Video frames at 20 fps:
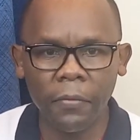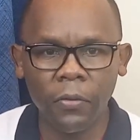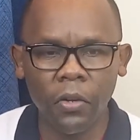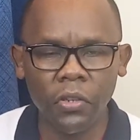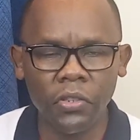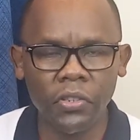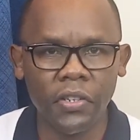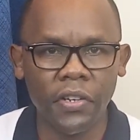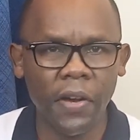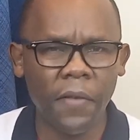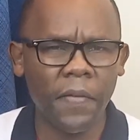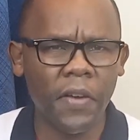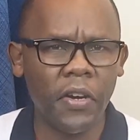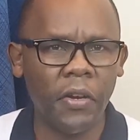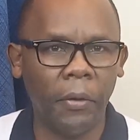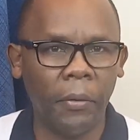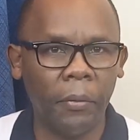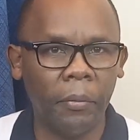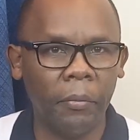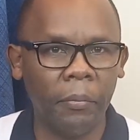lost
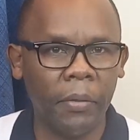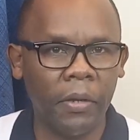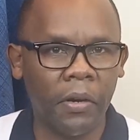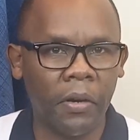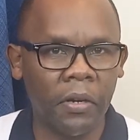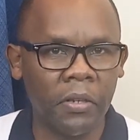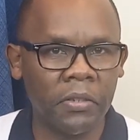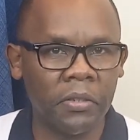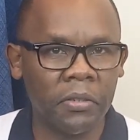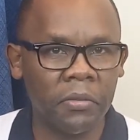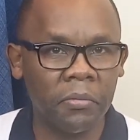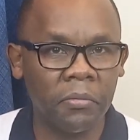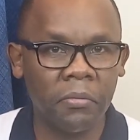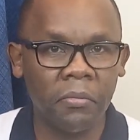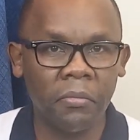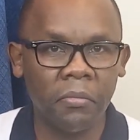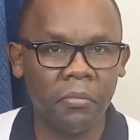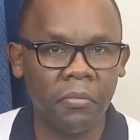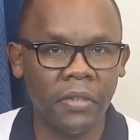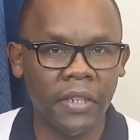revenue because
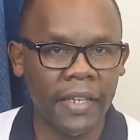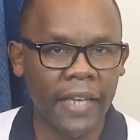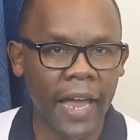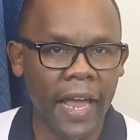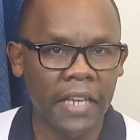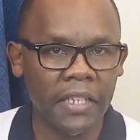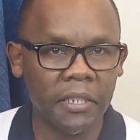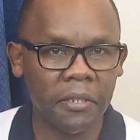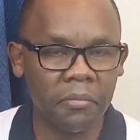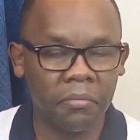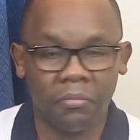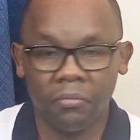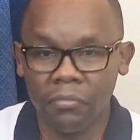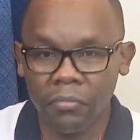the guest,